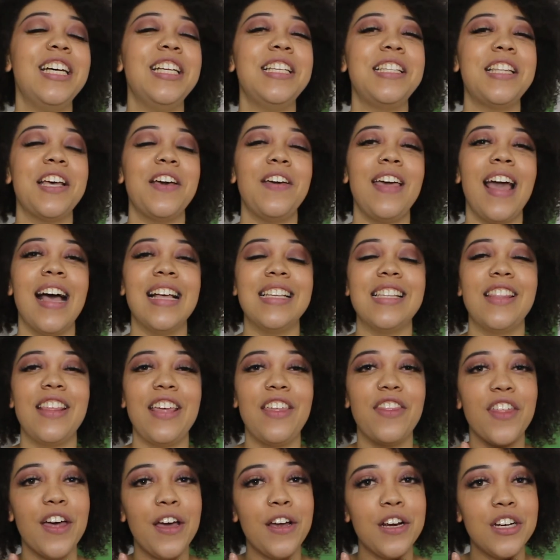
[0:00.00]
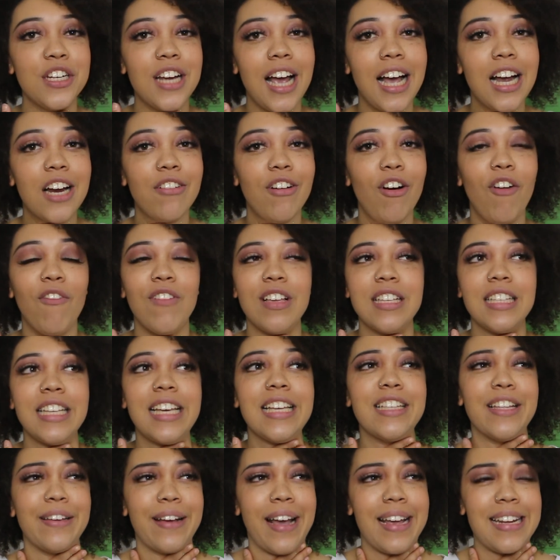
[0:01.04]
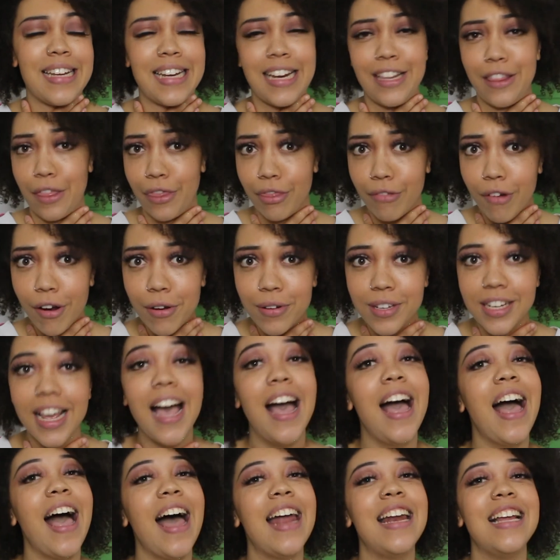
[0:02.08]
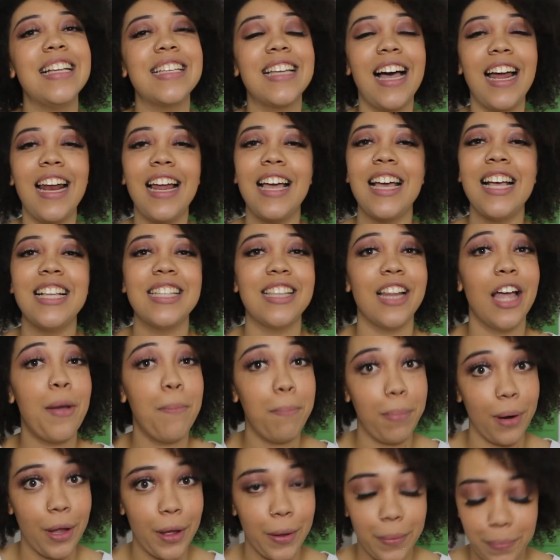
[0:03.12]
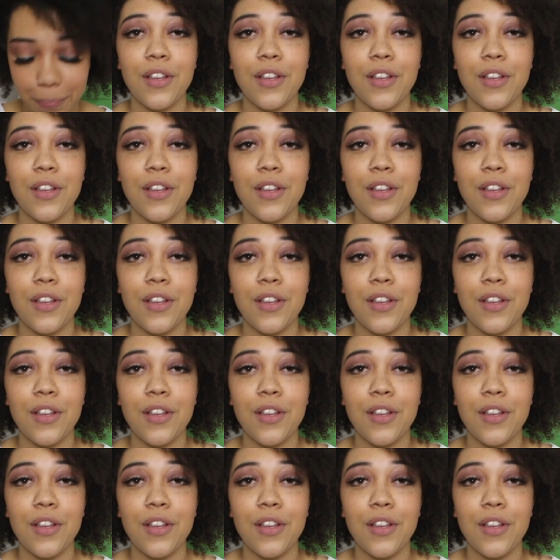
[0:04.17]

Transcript: So yes, the throat chakra obviously is located in the throat and its colour is light blue.